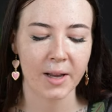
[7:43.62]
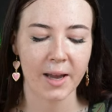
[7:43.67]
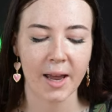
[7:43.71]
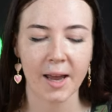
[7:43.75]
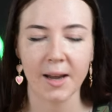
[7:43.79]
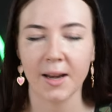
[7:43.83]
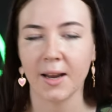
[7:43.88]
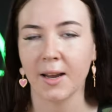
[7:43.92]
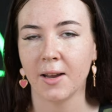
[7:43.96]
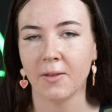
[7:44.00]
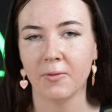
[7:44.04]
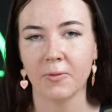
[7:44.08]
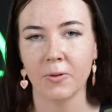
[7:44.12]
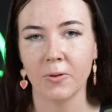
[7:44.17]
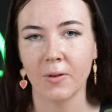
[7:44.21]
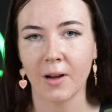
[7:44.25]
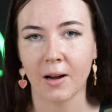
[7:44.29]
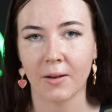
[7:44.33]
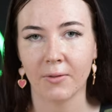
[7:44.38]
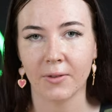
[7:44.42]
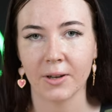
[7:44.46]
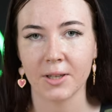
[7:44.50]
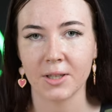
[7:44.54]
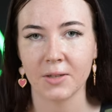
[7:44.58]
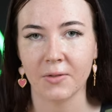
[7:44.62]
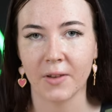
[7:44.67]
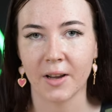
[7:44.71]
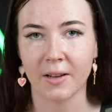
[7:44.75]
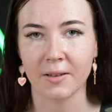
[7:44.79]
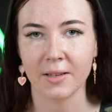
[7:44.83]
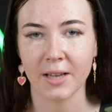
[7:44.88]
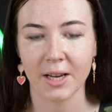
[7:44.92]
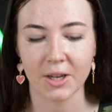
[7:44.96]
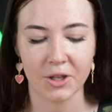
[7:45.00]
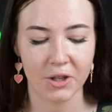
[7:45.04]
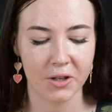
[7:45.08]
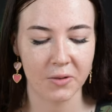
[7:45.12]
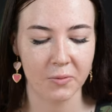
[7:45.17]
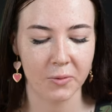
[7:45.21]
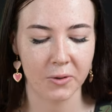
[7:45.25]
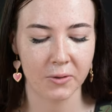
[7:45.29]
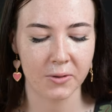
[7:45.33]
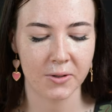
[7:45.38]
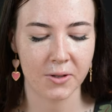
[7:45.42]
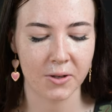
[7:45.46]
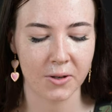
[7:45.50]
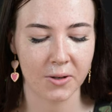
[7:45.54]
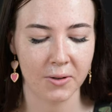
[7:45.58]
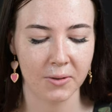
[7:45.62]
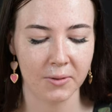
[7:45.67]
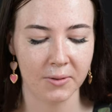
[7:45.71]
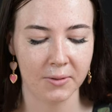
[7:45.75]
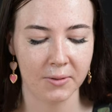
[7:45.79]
any full coverage foundation will do.